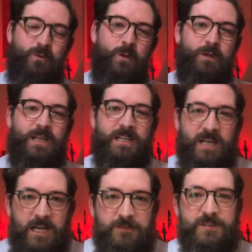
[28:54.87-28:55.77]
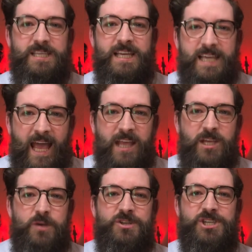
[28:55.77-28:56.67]
We would love to get
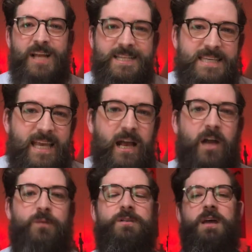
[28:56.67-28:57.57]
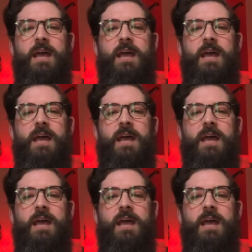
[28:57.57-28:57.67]
you chatting and